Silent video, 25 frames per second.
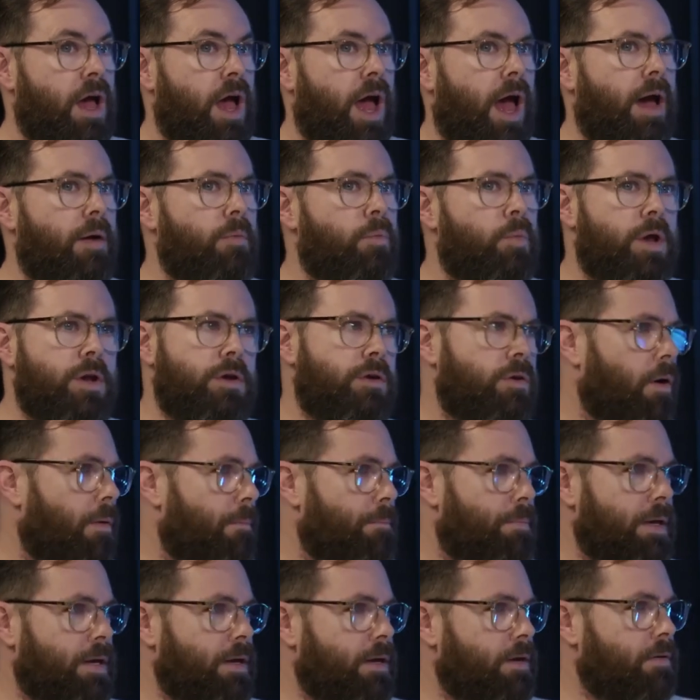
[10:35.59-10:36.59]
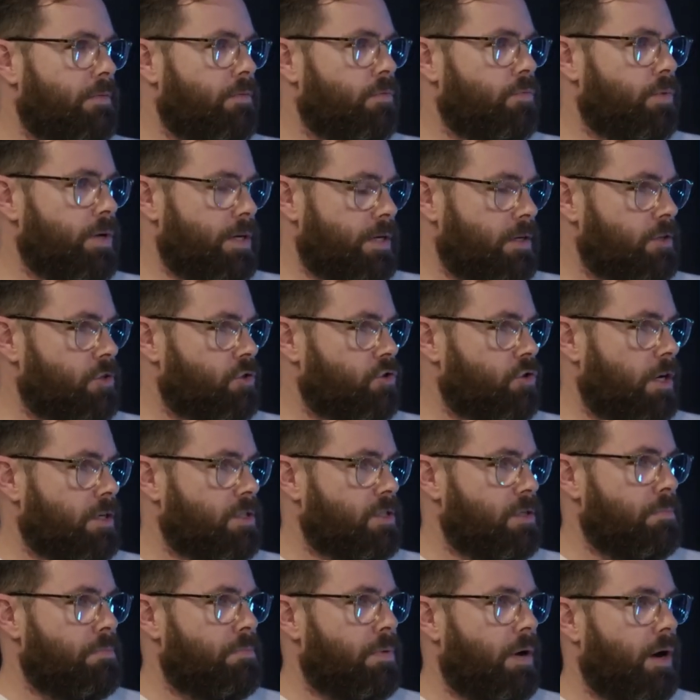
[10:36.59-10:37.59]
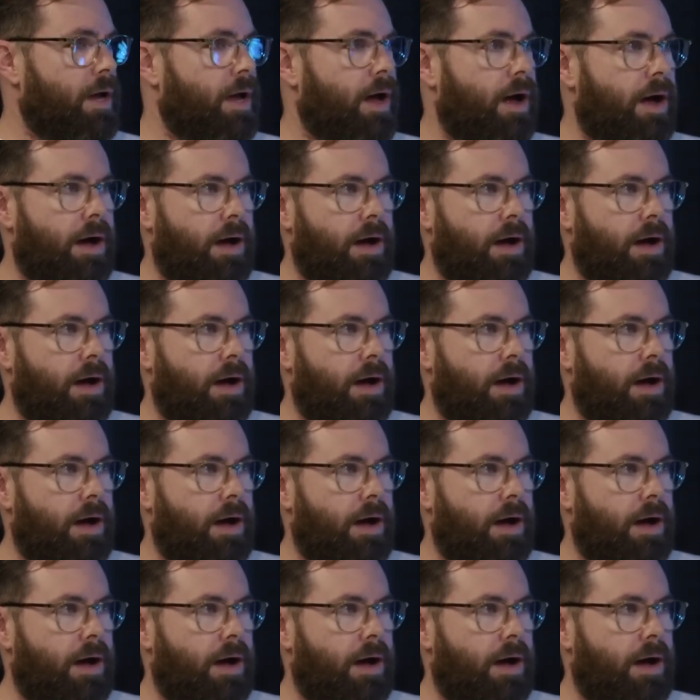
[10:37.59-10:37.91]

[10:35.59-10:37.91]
and we're not being reconstructed by